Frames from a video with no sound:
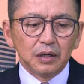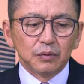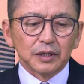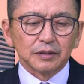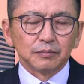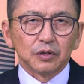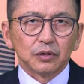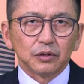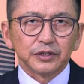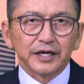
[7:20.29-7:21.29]
Well,
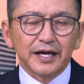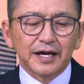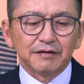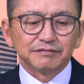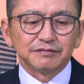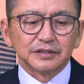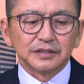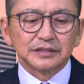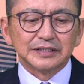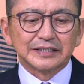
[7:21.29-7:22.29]
Mongolia have
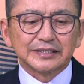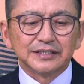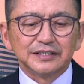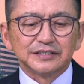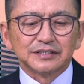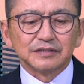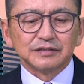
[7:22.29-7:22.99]
decreased